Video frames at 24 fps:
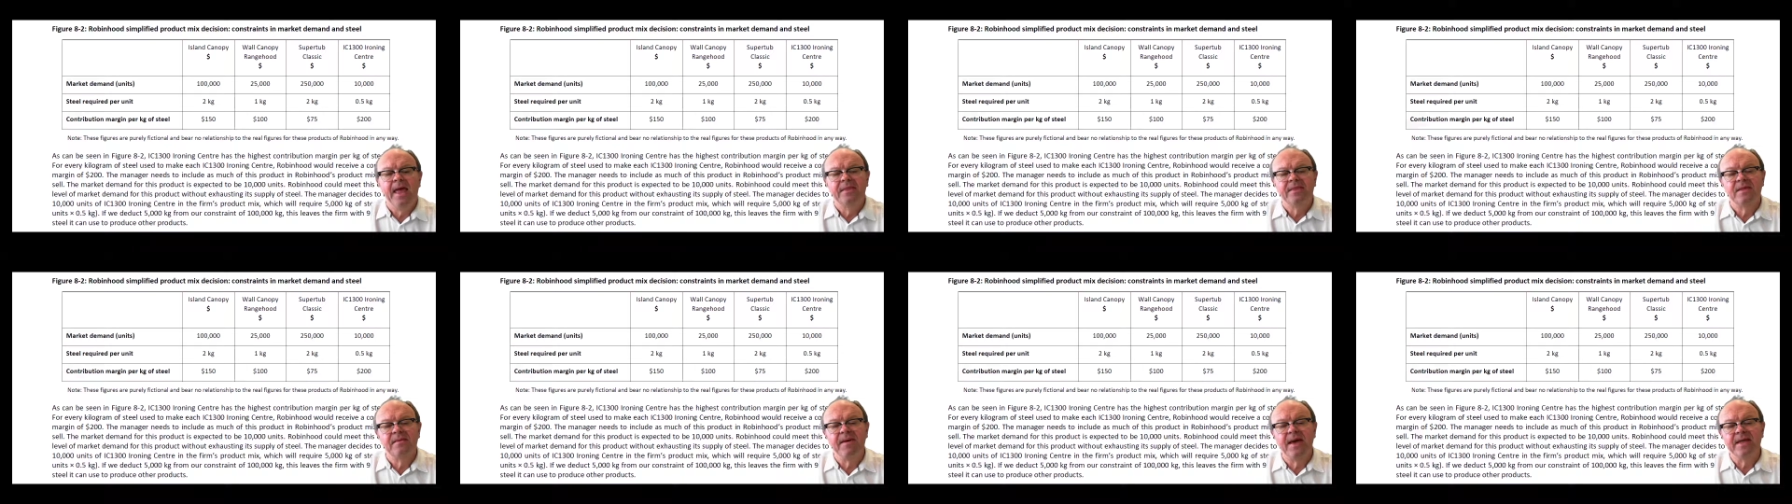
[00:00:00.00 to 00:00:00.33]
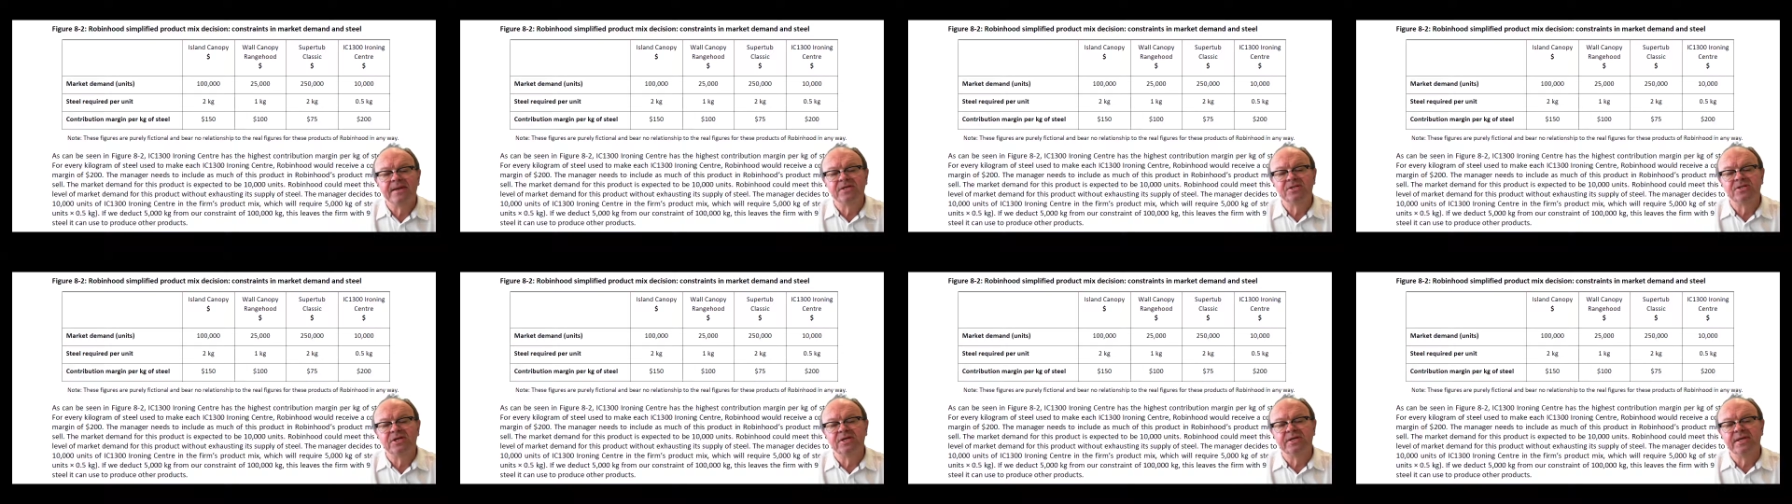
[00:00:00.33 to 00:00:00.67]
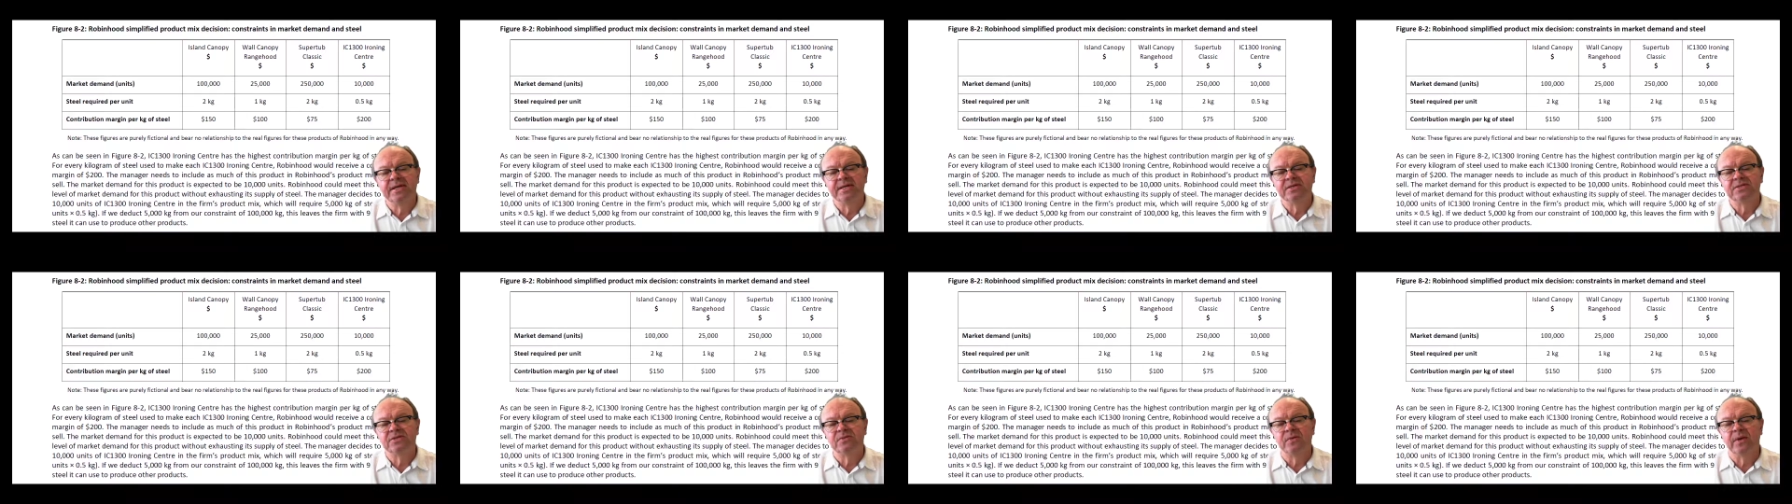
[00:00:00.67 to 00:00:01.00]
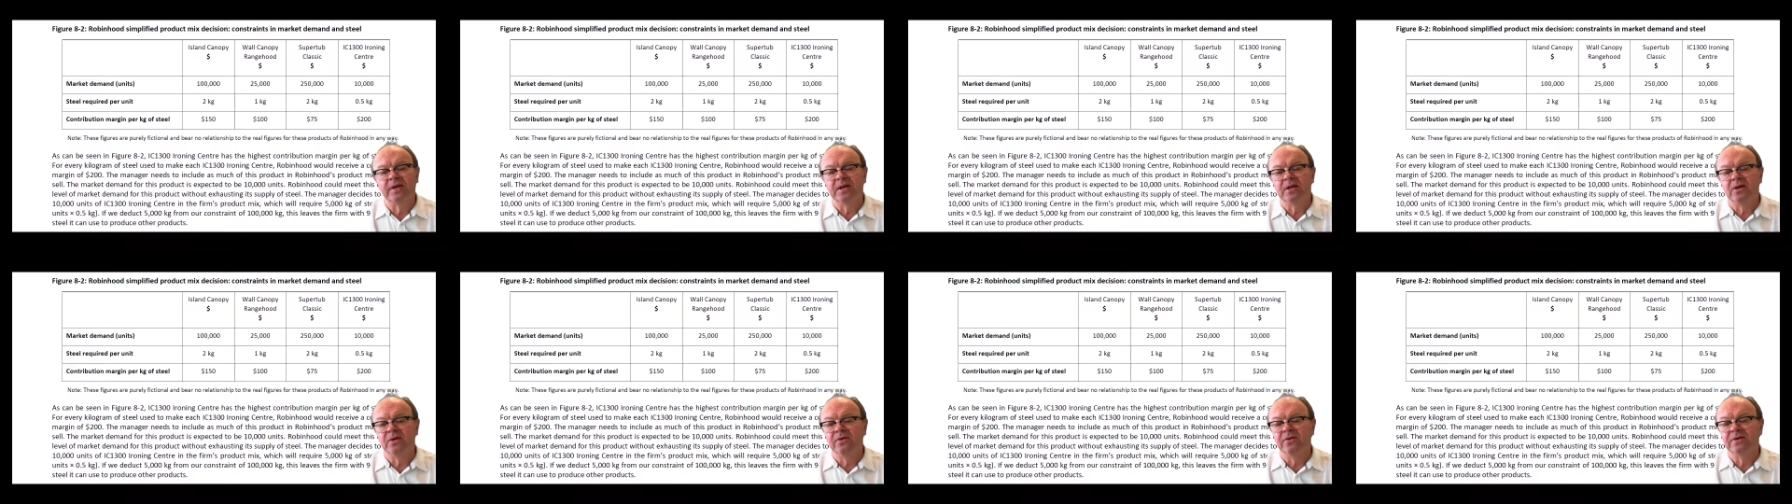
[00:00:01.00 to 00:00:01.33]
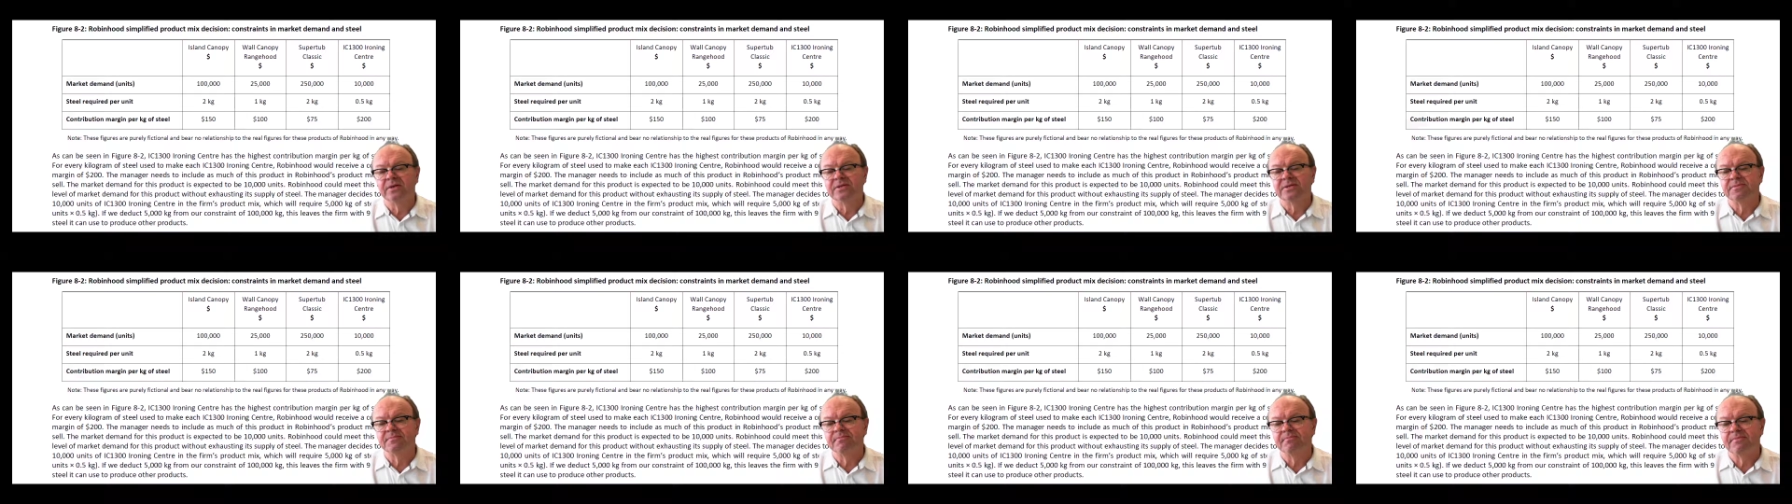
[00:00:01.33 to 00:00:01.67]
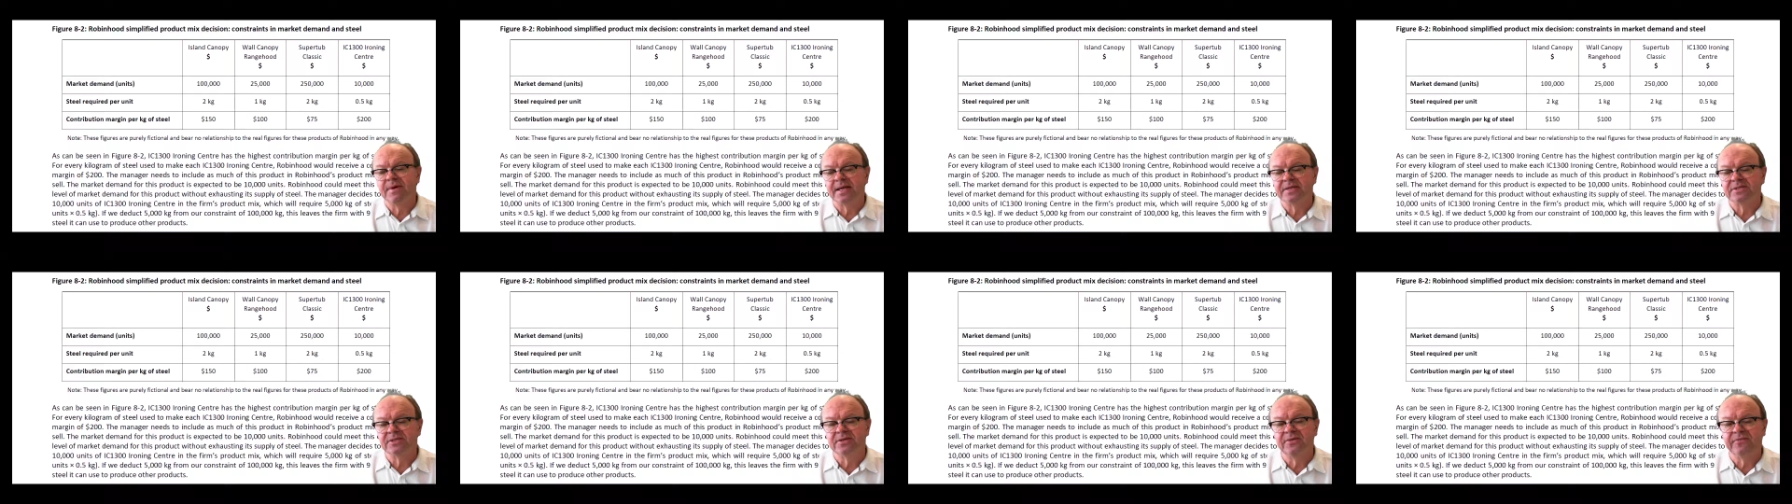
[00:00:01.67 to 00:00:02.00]
The manager needs to include as
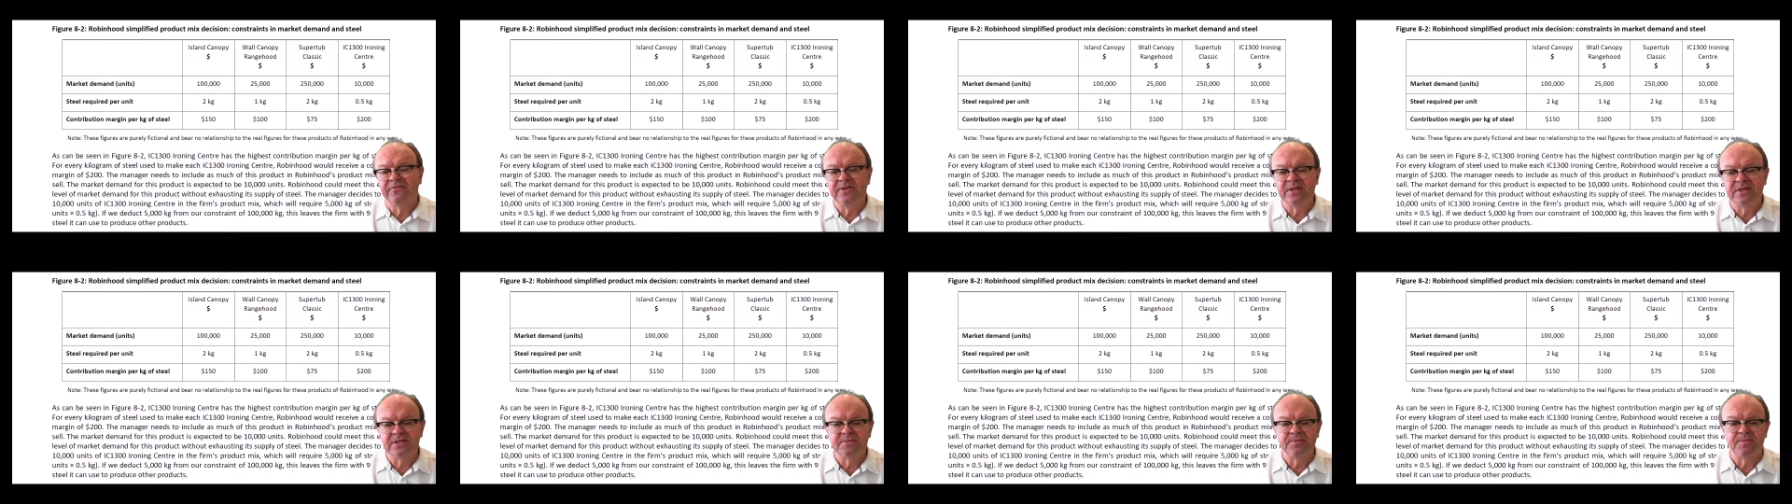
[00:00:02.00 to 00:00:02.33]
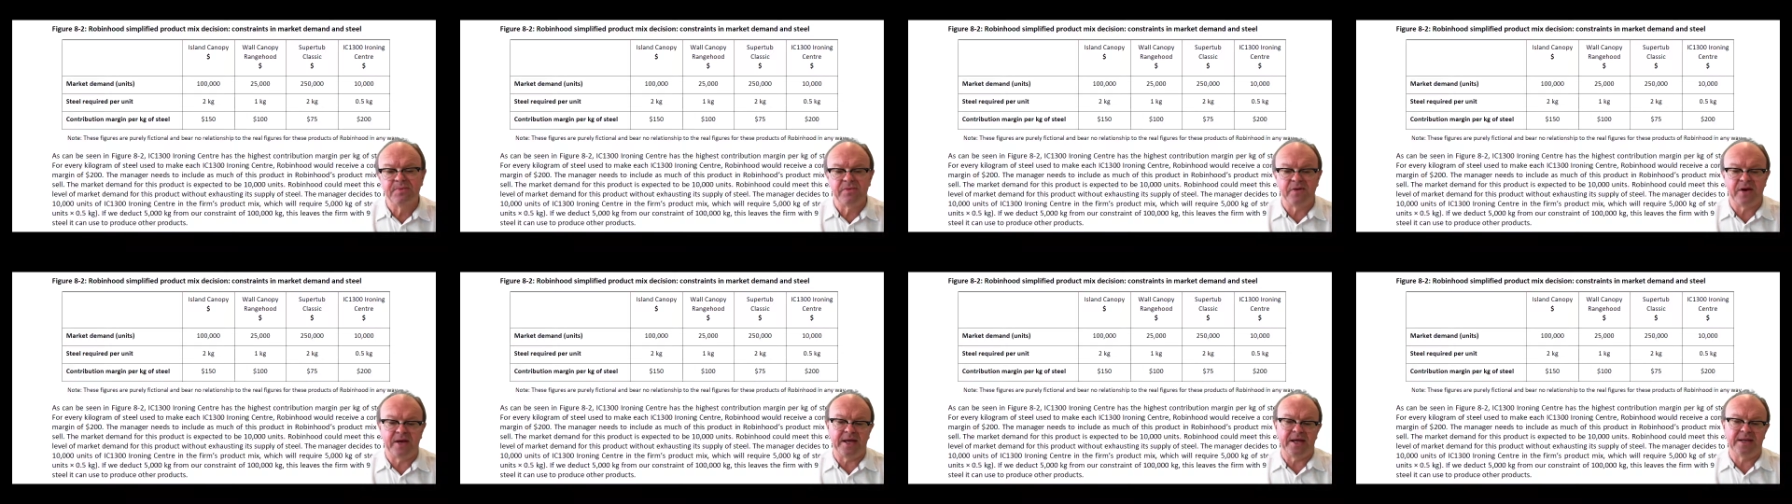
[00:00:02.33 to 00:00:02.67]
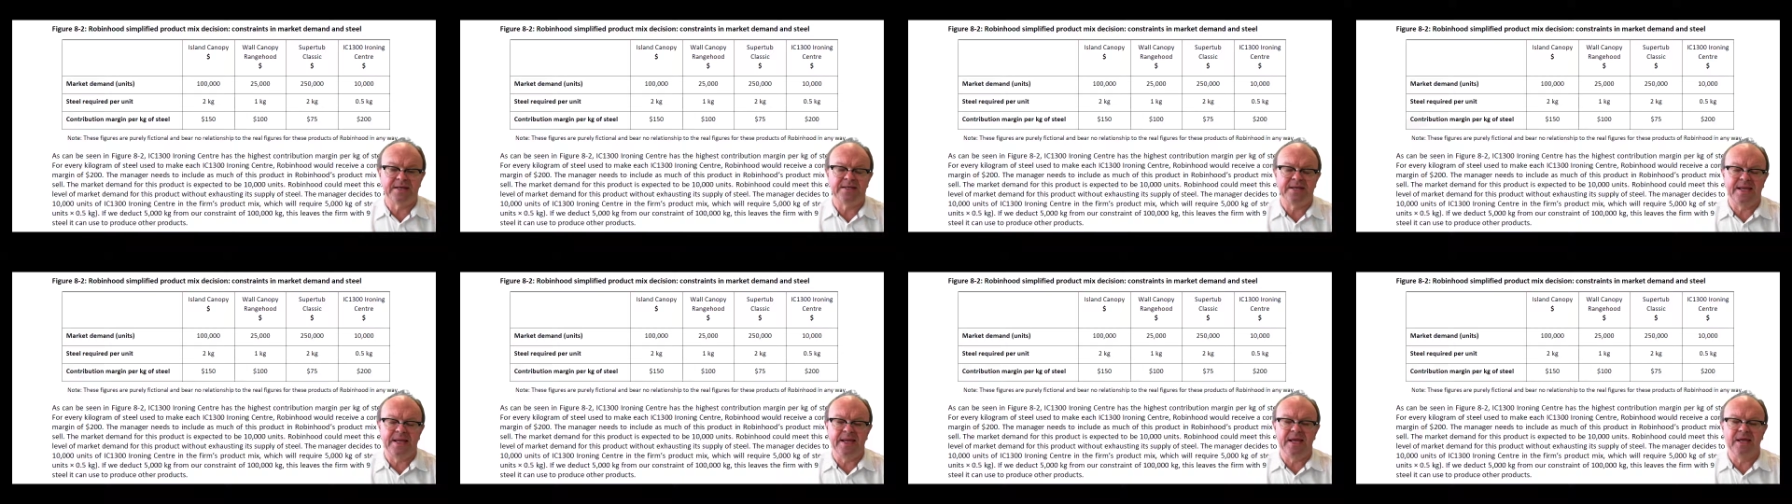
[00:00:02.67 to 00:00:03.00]
much of this product